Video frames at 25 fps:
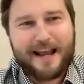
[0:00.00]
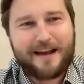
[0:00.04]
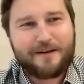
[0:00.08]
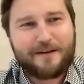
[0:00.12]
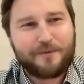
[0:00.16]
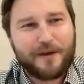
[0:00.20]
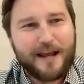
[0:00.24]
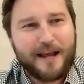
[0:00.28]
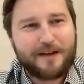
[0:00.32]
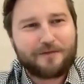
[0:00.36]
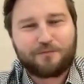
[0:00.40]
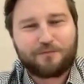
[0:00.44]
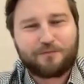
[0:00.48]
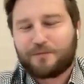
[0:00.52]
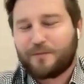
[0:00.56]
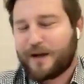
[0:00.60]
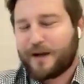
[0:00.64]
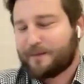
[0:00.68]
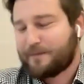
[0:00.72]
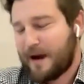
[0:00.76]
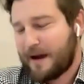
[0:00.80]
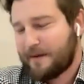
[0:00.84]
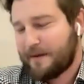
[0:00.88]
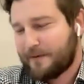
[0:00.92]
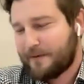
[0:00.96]
And we had
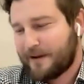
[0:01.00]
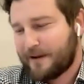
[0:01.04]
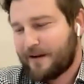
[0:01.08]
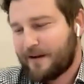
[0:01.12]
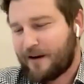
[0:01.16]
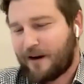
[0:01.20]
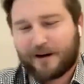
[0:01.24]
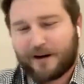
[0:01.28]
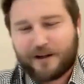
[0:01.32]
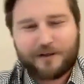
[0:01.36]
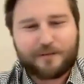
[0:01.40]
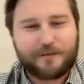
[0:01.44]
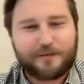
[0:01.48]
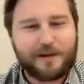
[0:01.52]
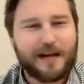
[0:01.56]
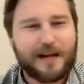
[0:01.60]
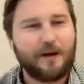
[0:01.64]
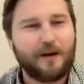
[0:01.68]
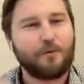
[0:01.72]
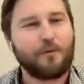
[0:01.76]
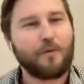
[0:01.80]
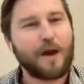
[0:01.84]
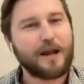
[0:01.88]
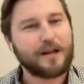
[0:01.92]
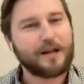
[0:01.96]
we probably arguably
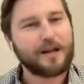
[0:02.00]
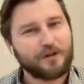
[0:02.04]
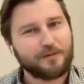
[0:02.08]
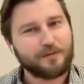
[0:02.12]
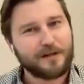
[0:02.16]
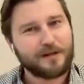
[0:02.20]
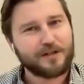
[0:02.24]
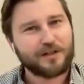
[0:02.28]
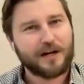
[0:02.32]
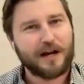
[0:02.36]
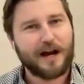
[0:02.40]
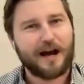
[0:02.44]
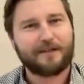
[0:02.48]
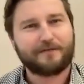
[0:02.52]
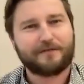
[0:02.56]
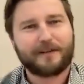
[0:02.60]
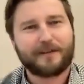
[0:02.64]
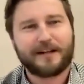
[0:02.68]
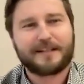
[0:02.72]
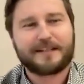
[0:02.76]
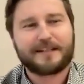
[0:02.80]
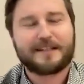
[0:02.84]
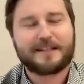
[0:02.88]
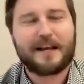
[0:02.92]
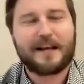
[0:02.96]
got way too much
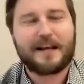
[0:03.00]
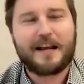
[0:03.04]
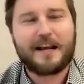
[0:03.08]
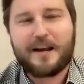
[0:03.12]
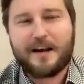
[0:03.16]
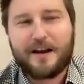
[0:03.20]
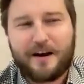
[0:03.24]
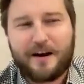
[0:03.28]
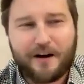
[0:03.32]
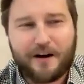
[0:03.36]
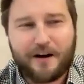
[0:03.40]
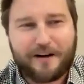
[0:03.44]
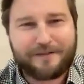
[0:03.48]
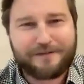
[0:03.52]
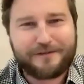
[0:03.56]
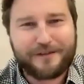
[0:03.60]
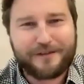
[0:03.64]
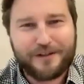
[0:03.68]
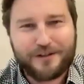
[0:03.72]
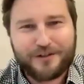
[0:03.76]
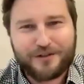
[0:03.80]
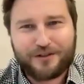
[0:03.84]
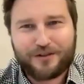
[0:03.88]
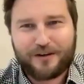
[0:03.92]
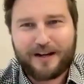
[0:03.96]
confidence on our
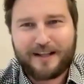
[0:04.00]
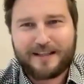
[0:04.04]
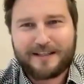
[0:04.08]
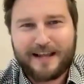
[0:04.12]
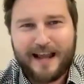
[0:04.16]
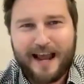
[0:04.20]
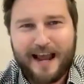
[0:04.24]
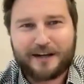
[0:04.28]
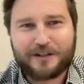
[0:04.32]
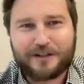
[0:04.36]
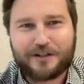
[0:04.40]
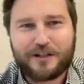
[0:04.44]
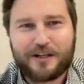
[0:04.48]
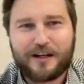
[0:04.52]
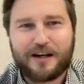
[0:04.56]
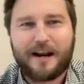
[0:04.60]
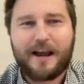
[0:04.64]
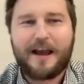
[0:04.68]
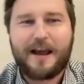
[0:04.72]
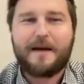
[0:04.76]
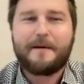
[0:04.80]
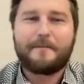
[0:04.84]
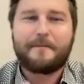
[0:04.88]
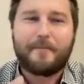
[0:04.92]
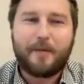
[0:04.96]
first transaction,
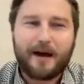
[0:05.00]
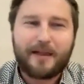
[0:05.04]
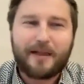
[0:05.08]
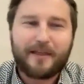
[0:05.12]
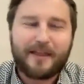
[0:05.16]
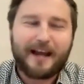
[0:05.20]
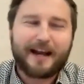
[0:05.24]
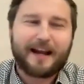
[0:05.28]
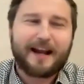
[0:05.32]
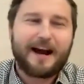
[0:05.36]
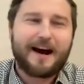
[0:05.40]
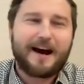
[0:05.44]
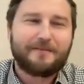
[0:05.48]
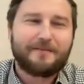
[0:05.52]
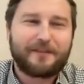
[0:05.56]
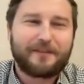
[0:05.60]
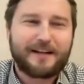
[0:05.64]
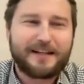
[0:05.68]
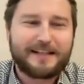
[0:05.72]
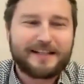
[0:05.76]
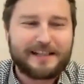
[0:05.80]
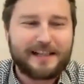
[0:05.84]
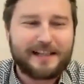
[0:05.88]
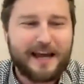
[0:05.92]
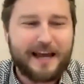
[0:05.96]
but that
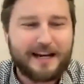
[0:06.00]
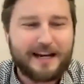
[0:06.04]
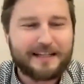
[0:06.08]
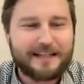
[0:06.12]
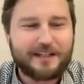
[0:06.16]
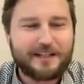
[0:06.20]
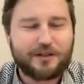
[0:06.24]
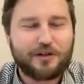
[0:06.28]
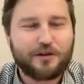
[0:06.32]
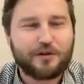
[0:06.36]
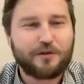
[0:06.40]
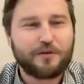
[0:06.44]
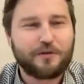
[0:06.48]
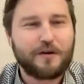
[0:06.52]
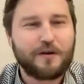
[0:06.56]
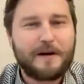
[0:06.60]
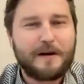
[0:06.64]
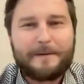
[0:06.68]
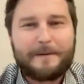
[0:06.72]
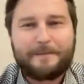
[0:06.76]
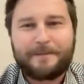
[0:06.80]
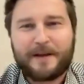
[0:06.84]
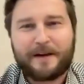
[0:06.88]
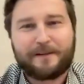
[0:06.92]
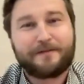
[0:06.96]
confidence led us to
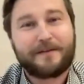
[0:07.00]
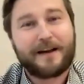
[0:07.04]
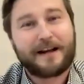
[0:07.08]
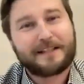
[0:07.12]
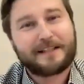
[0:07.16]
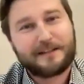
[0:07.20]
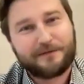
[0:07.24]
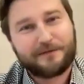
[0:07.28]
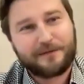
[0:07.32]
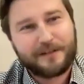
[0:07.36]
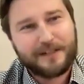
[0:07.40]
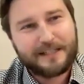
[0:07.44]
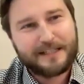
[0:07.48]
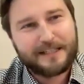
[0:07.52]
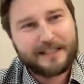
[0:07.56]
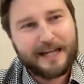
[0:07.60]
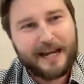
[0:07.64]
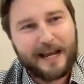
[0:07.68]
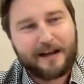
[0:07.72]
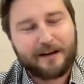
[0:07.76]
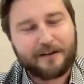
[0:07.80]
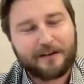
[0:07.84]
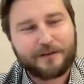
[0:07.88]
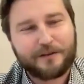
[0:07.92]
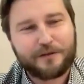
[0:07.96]
effectively
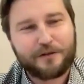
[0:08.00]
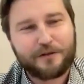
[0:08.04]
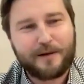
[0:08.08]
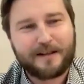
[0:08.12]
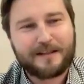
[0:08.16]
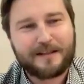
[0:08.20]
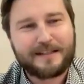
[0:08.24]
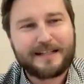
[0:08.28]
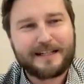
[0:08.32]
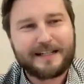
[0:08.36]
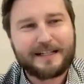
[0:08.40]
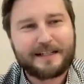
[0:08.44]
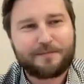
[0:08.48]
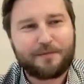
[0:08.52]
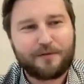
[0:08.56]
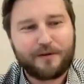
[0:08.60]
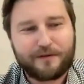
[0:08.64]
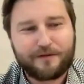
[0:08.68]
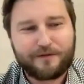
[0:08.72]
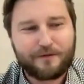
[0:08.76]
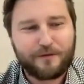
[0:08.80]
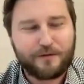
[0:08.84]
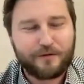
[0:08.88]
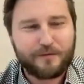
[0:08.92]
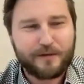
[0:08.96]
scale to about six
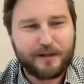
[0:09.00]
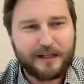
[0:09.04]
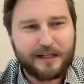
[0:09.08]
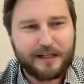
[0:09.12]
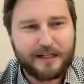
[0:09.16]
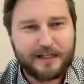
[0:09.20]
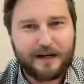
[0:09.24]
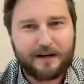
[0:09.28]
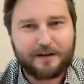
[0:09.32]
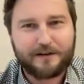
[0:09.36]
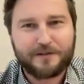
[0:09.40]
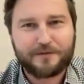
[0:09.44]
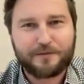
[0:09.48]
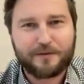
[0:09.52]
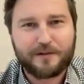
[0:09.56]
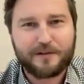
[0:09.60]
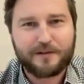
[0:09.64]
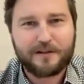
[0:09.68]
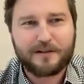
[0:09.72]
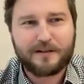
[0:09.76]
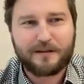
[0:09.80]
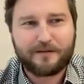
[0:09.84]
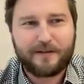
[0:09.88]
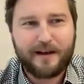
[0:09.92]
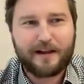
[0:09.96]
point four million dollars worth
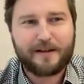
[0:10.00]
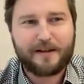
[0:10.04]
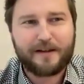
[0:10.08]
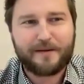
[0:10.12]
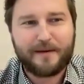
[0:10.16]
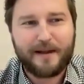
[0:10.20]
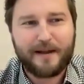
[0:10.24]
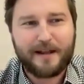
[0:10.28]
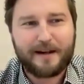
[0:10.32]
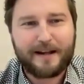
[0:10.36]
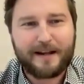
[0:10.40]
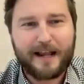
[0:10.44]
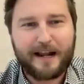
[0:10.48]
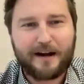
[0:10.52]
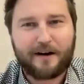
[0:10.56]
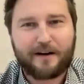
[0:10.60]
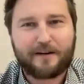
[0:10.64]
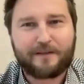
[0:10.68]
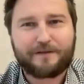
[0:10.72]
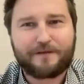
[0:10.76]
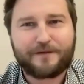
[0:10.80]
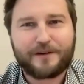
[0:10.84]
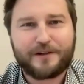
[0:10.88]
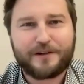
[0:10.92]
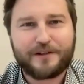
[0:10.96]
of development in
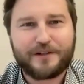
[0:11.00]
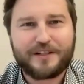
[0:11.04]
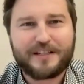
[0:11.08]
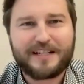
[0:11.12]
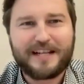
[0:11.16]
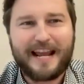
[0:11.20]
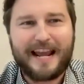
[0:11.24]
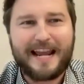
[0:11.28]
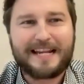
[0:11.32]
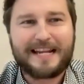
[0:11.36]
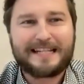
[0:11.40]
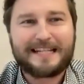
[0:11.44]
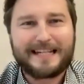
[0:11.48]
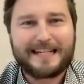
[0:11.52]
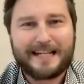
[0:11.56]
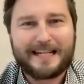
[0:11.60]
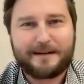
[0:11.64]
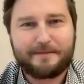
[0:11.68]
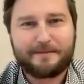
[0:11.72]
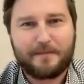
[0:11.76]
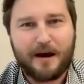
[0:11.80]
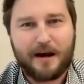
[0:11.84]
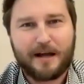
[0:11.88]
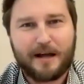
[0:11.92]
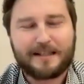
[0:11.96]
our first
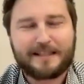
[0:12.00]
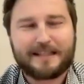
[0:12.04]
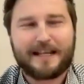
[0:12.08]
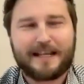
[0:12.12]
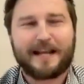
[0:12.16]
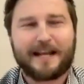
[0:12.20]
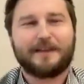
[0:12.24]
eighteen months.